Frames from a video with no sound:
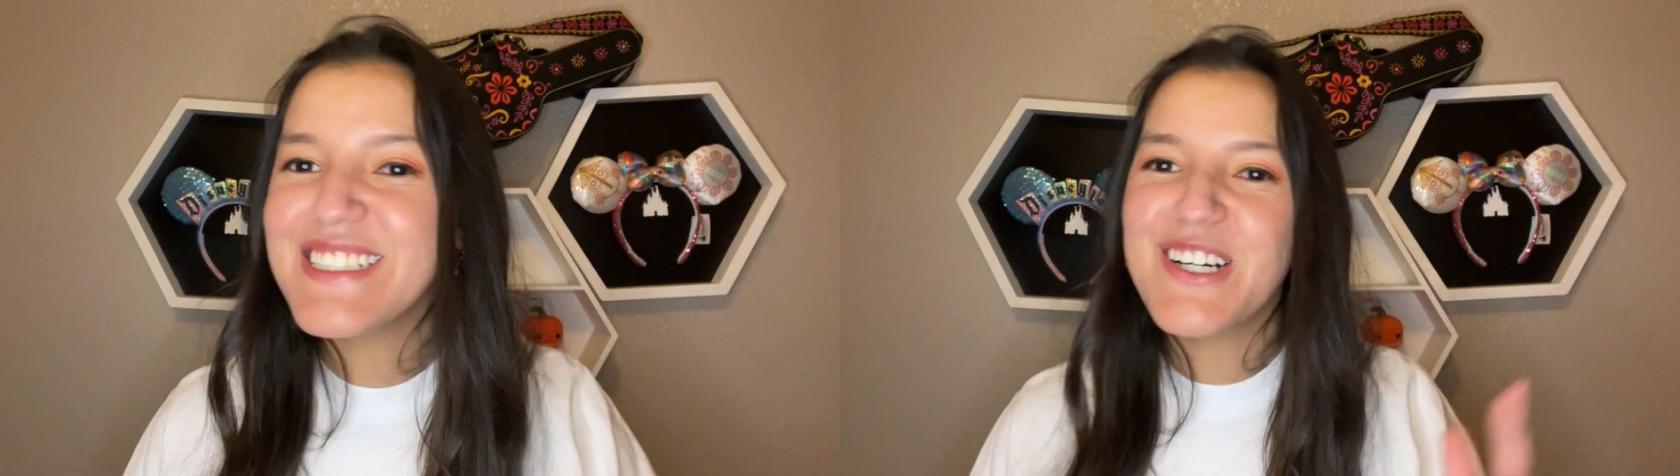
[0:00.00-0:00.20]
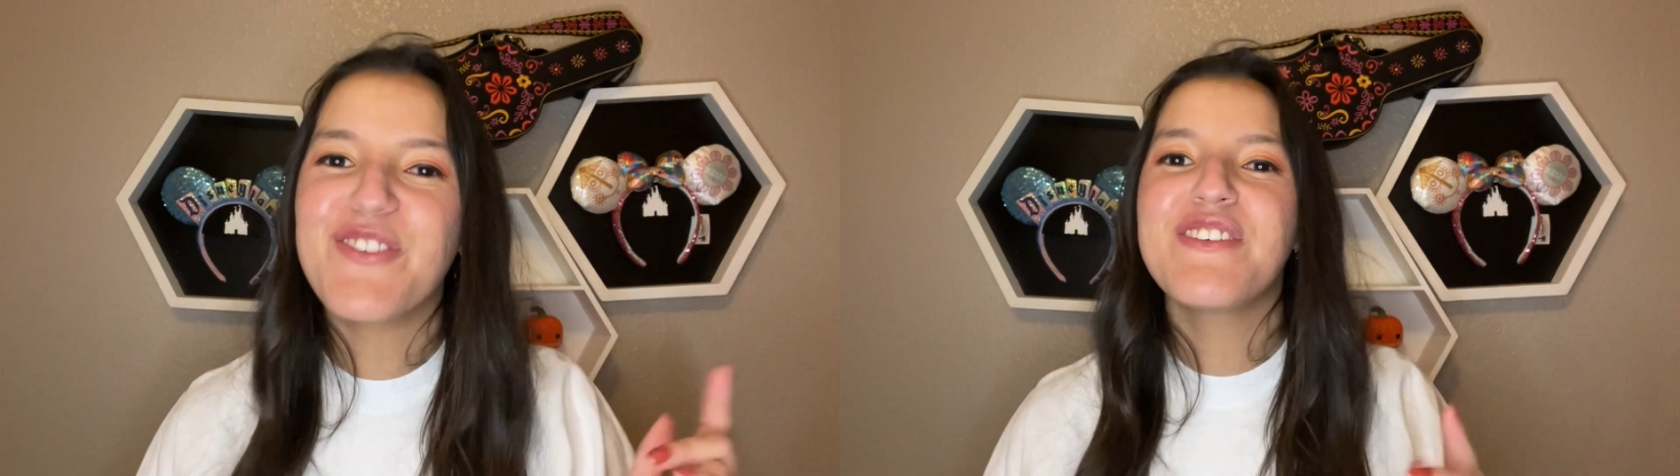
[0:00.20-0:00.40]

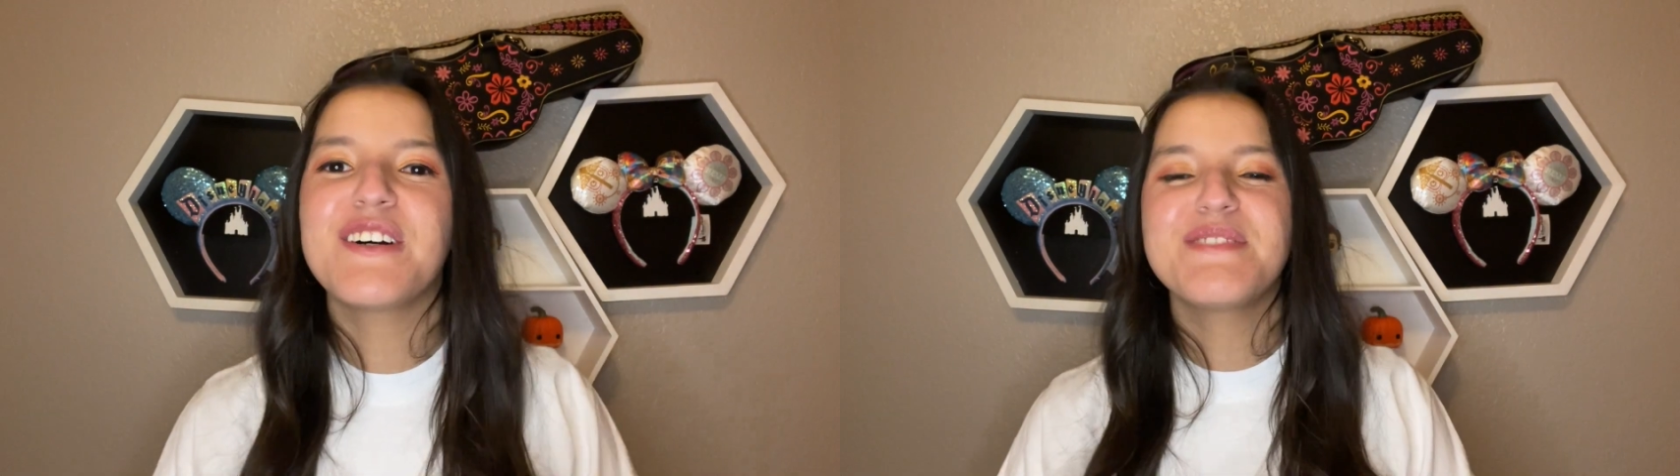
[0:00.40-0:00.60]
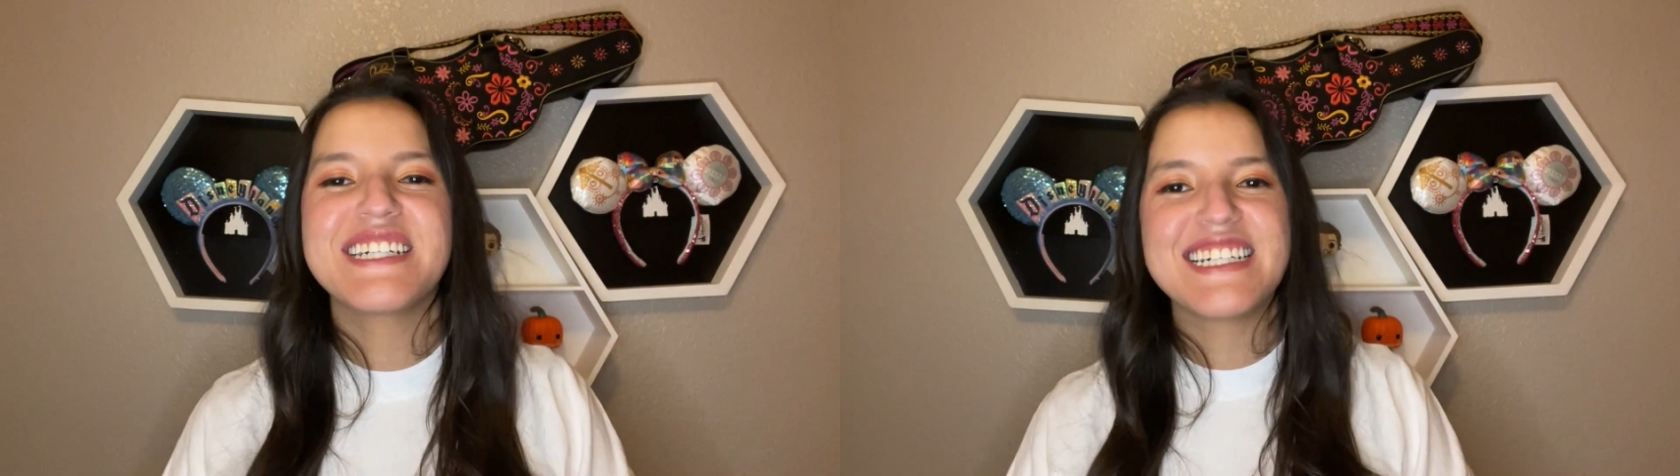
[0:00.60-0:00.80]
go
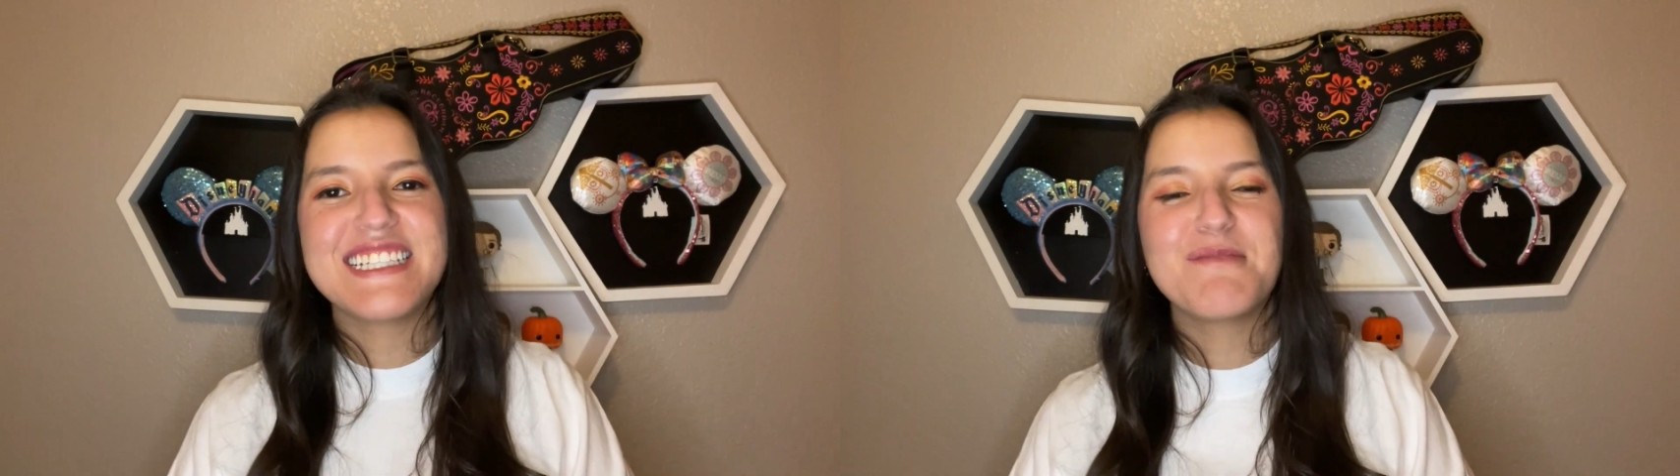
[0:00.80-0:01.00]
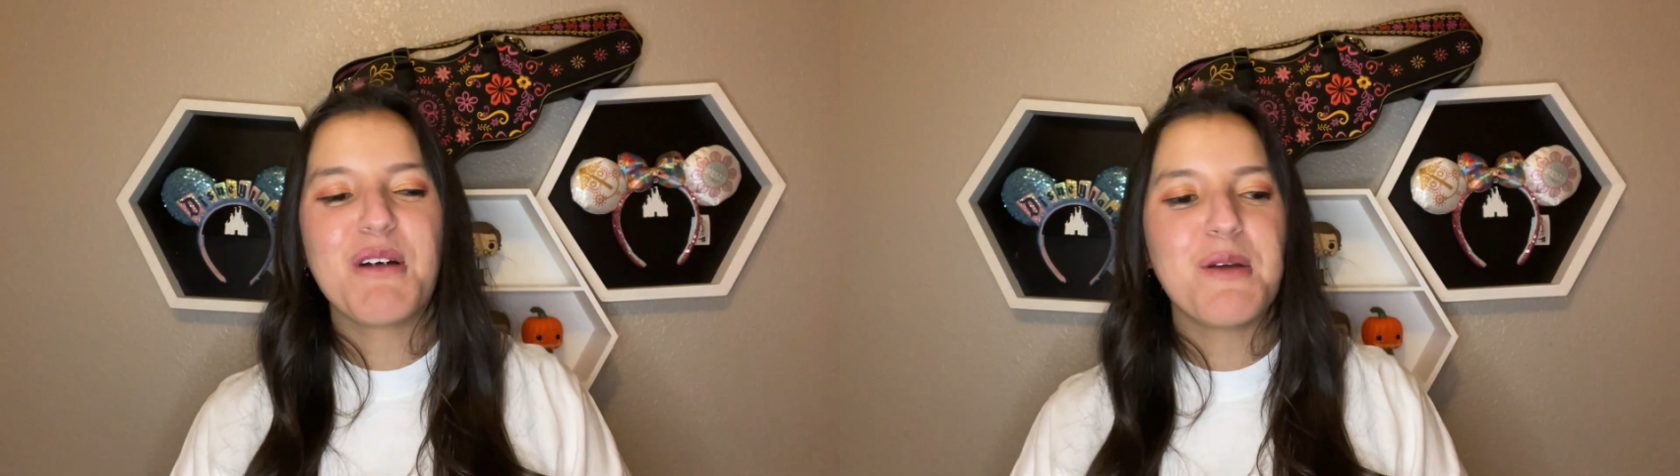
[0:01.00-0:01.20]
film the kid
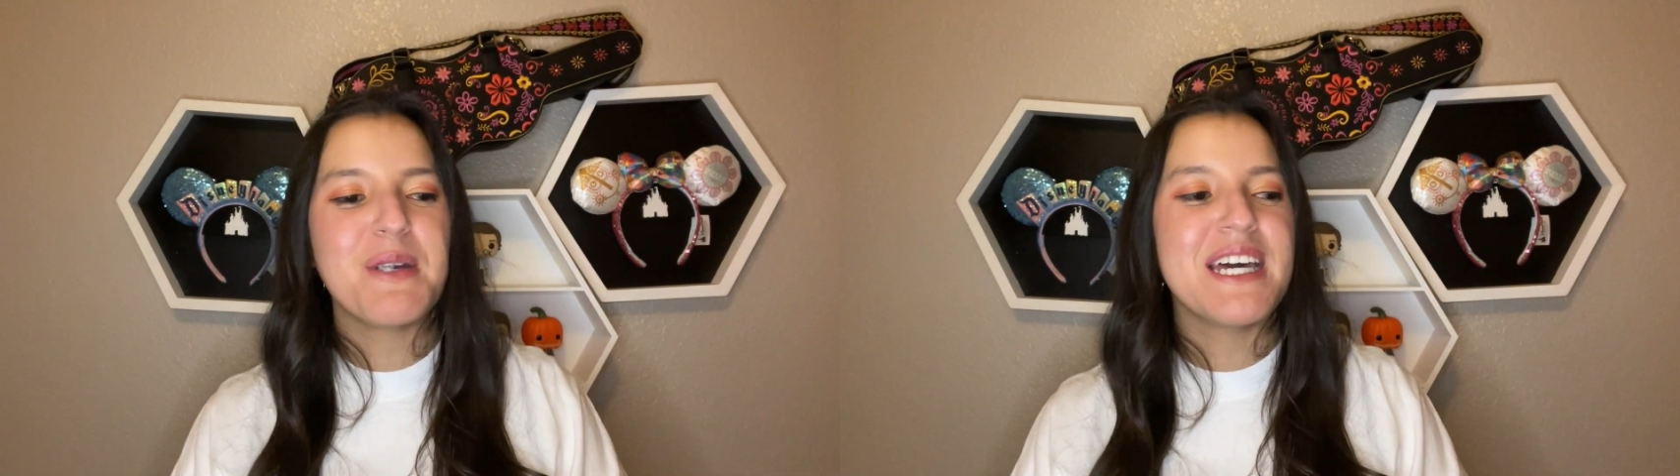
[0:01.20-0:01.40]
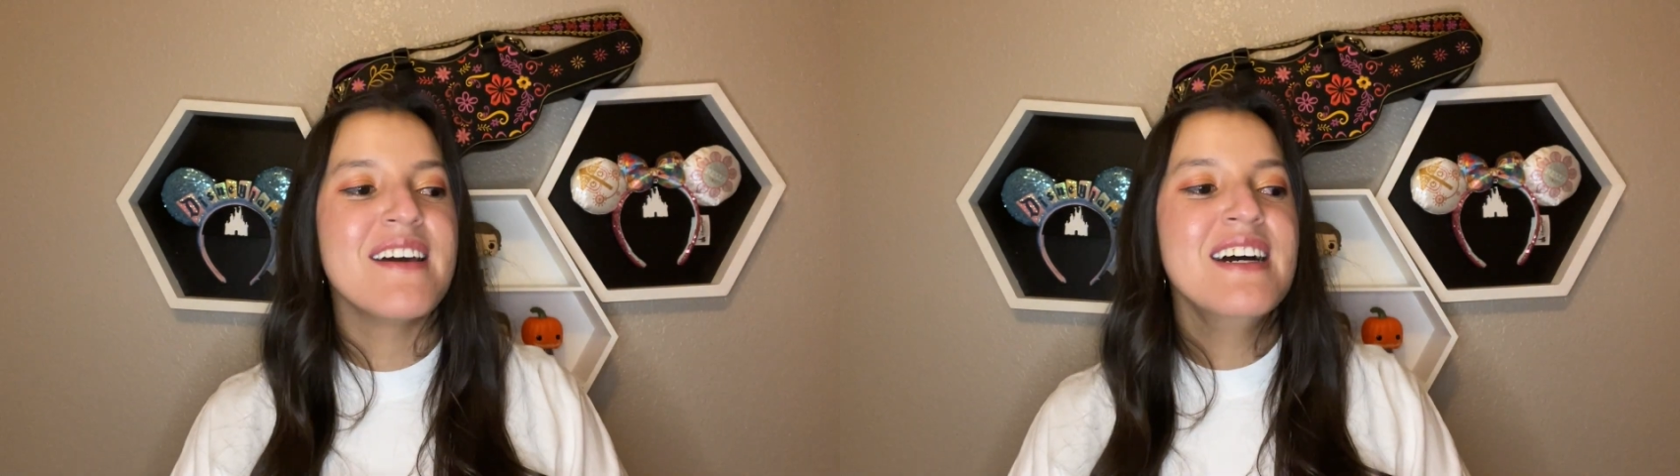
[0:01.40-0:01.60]

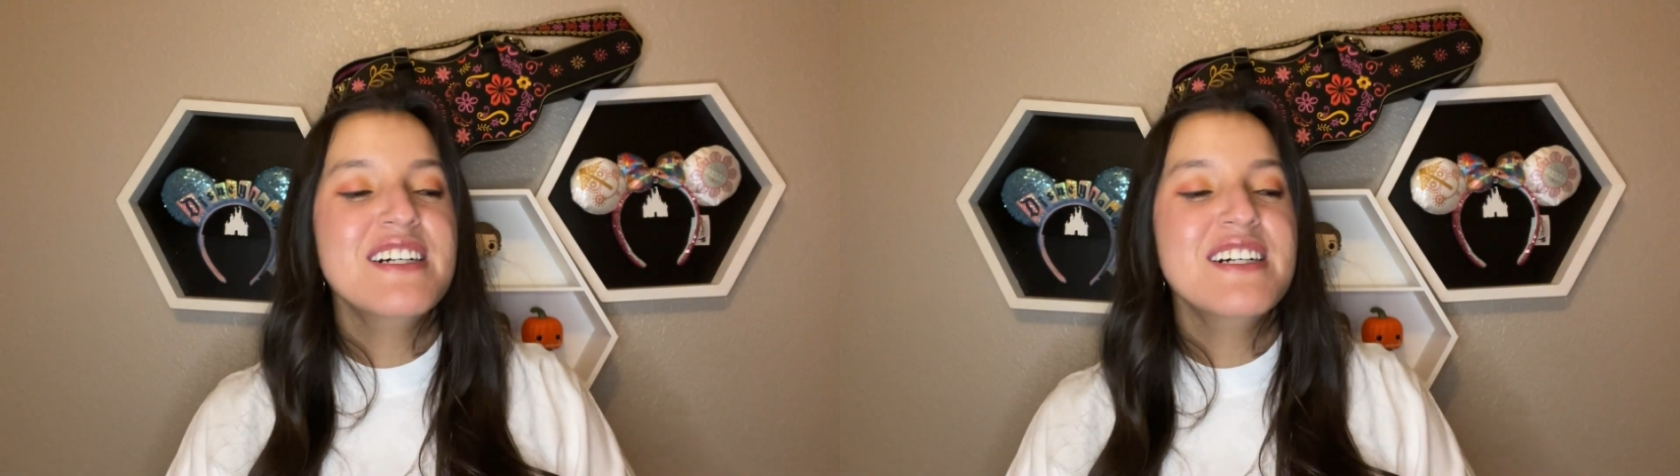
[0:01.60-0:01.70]
department.